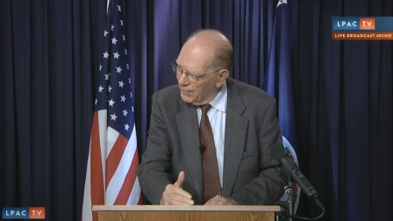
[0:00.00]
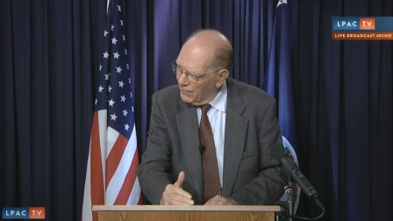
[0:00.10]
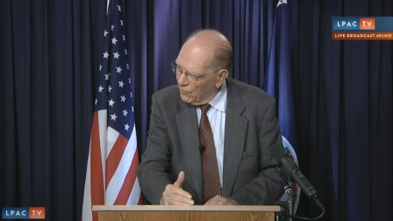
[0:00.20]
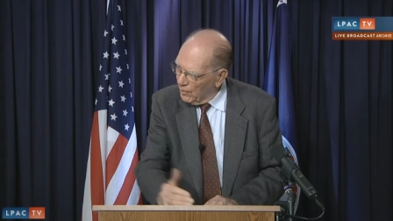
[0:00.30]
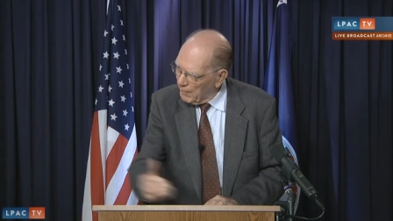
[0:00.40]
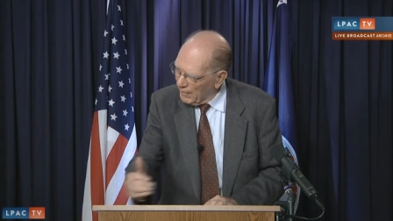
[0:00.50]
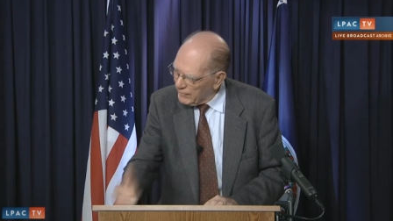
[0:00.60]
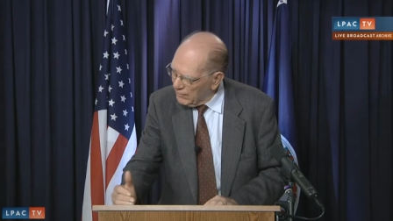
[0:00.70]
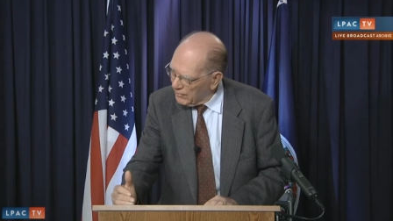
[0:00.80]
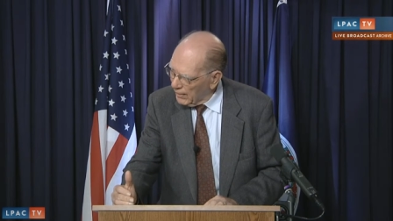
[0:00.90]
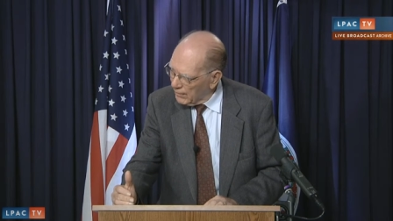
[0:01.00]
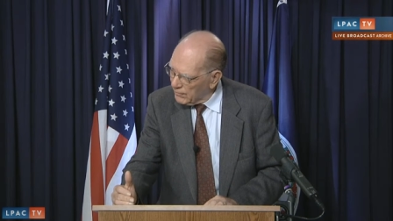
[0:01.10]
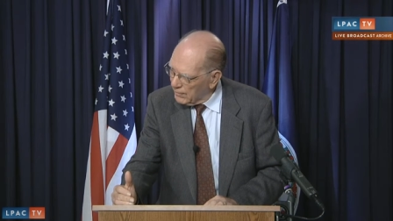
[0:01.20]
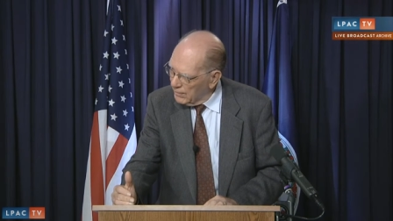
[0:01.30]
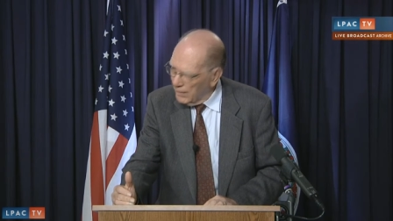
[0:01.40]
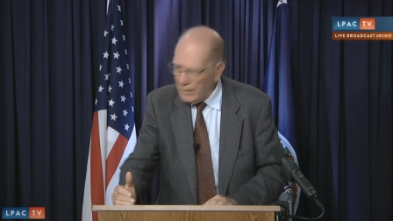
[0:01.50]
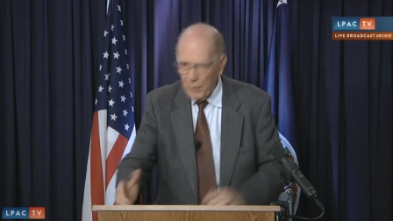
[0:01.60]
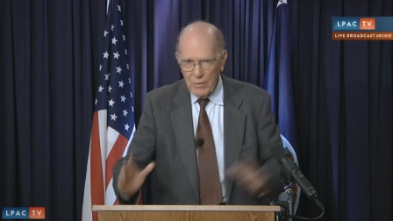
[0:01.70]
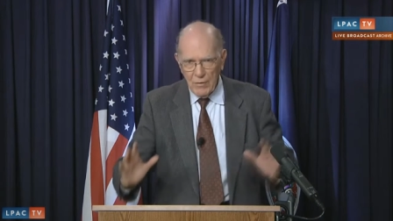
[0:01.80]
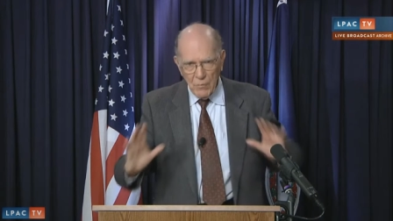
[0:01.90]
What about these things? In other
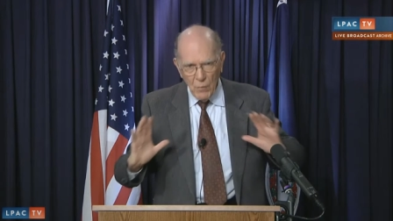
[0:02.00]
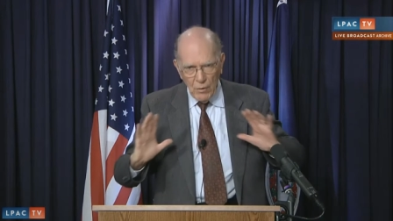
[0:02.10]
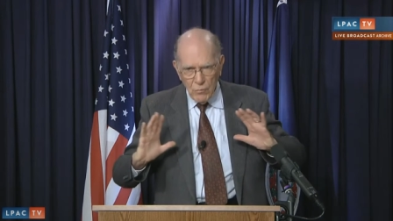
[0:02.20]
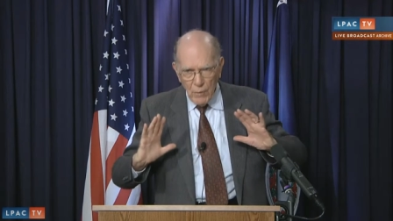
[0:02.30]
words, once